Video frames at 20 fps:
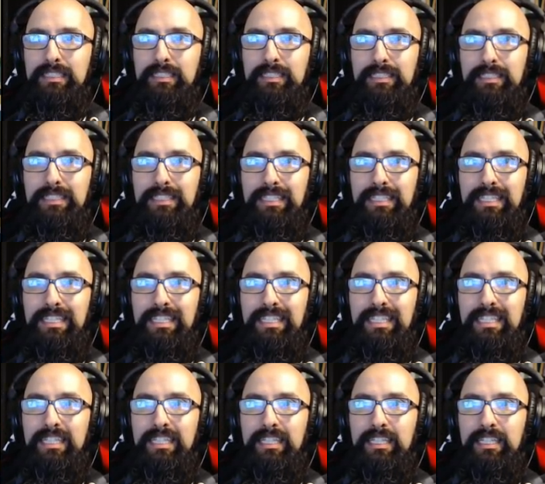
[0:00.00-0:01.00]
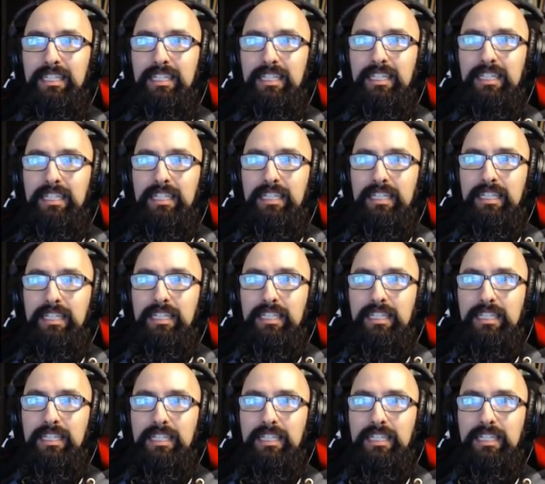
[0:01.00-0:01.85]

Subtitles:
(no one is talking)